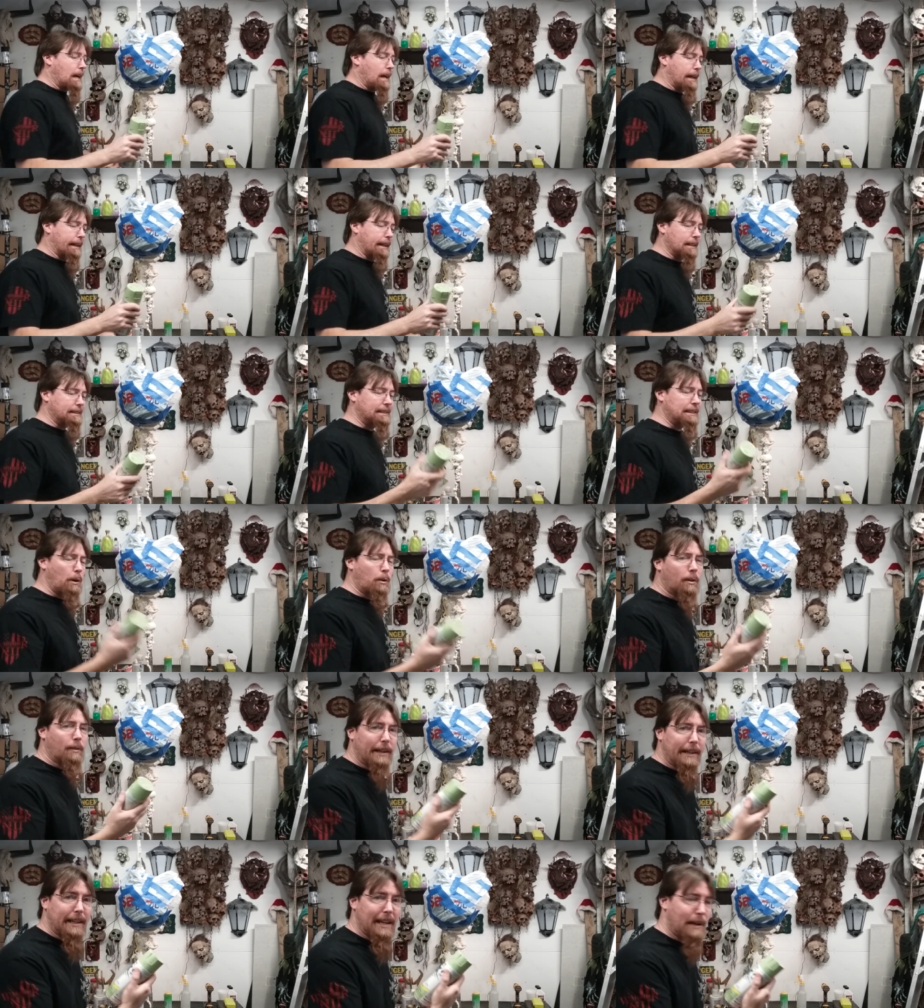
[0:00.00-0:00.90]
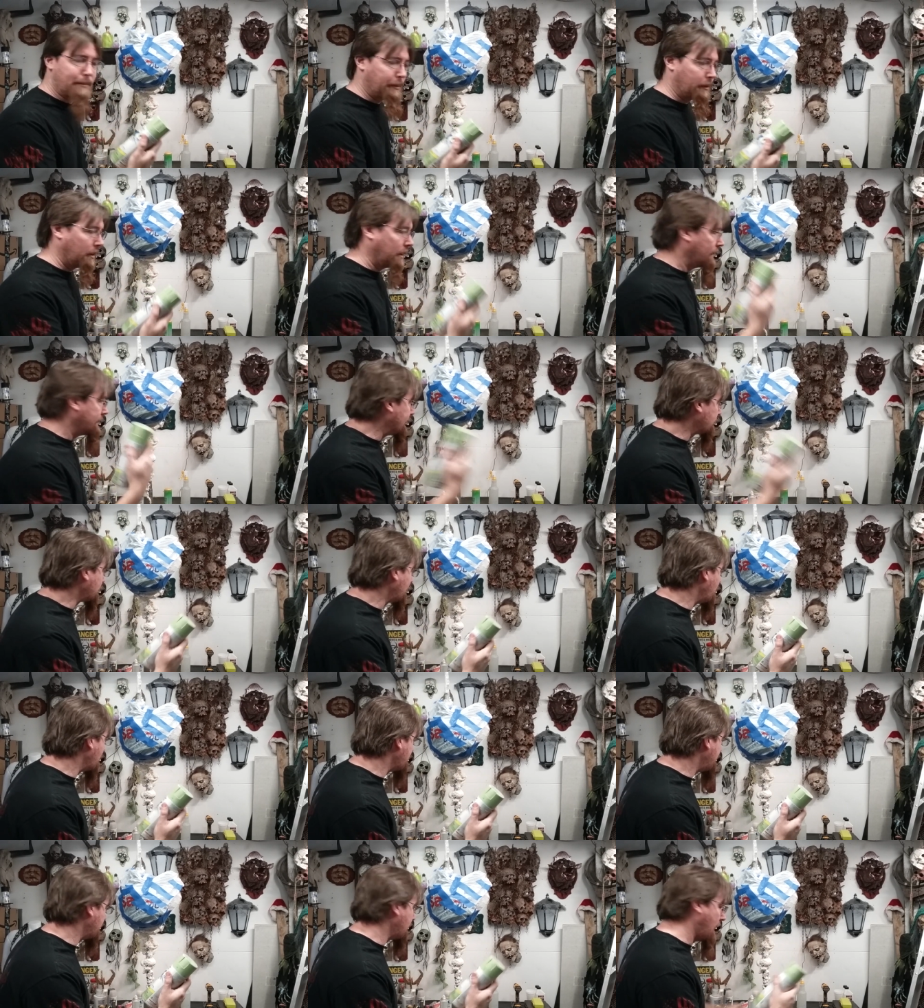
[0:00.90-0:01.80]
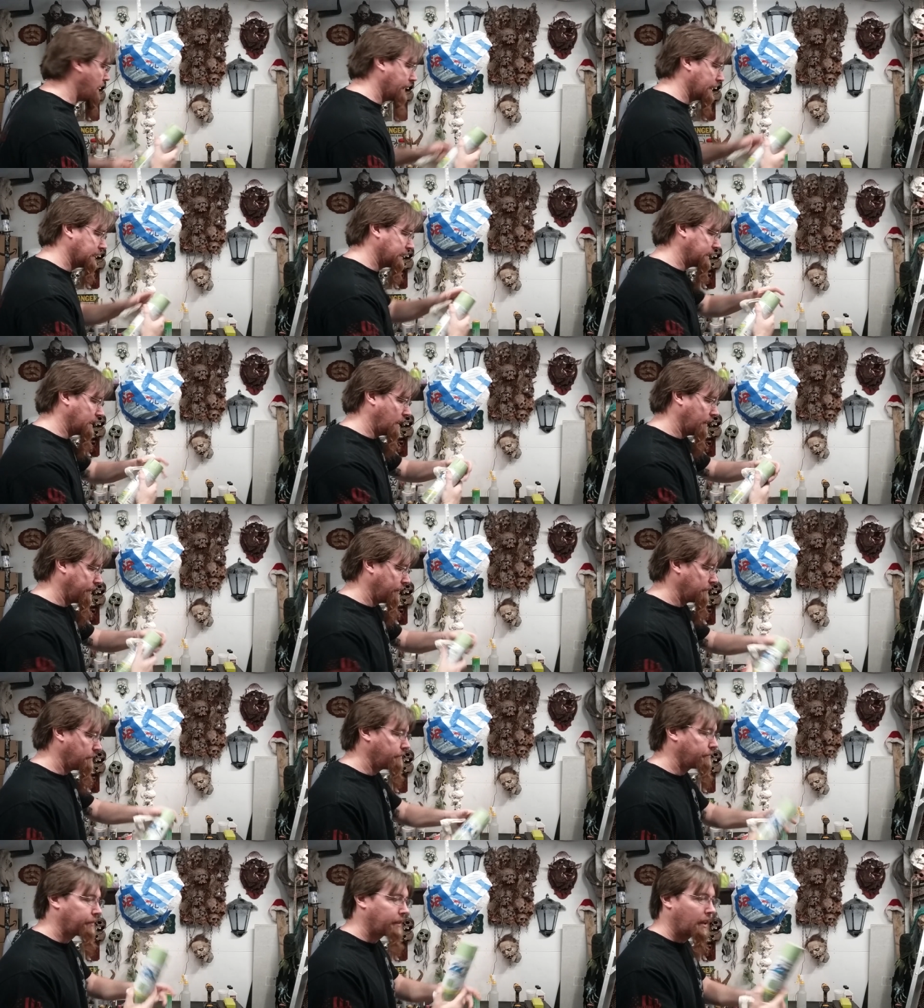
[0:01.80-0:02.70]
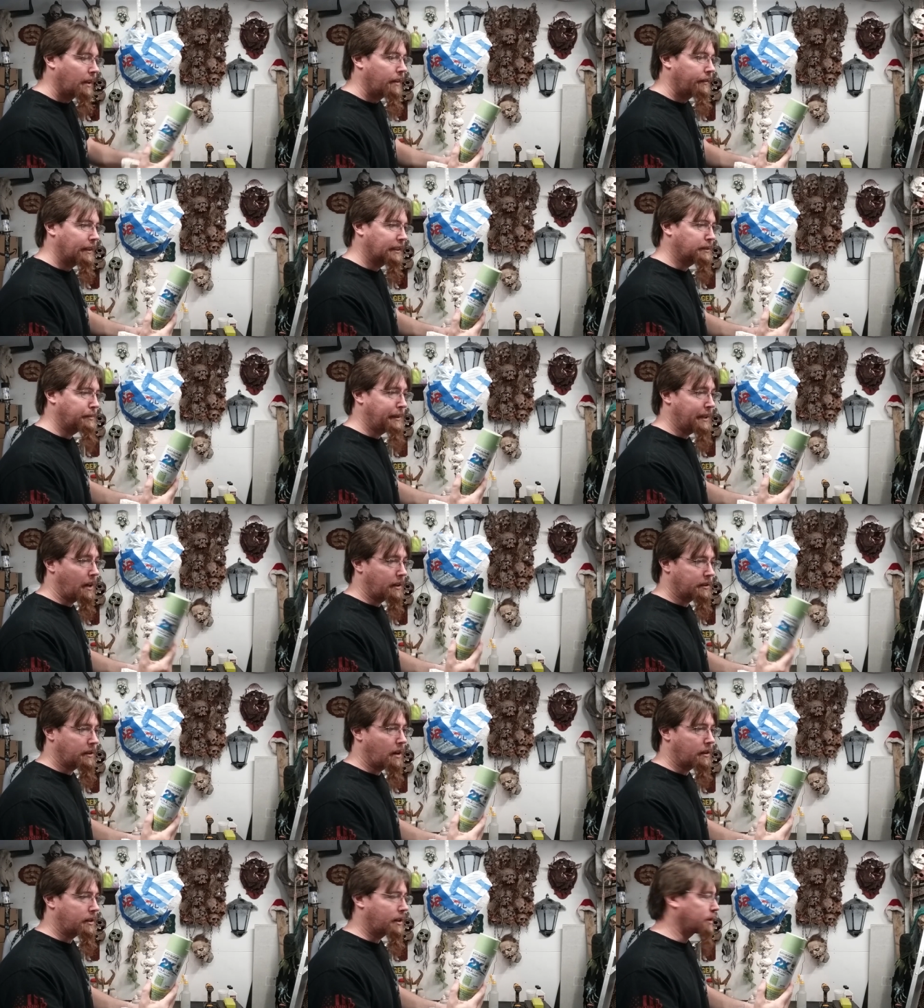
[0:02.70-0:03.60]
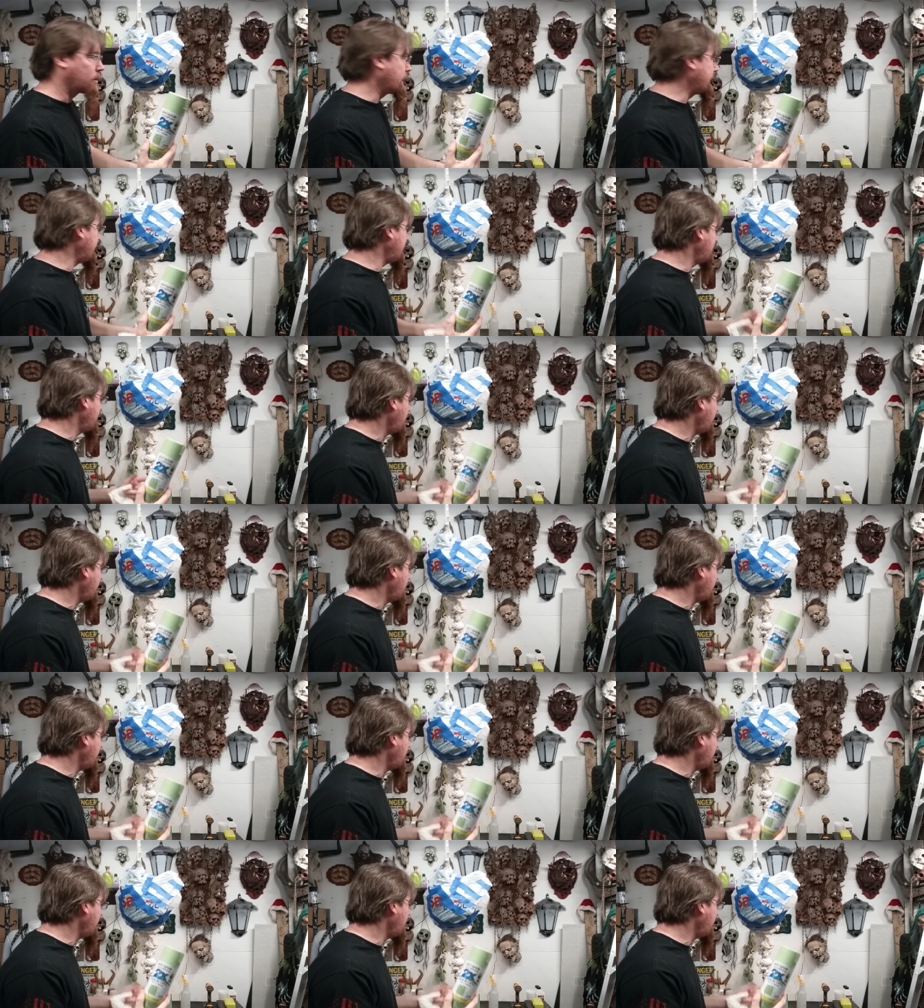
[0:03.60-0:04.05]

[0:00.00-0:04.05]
I got sour green apple. That's what I want to put on this stuff. This will be our darker green,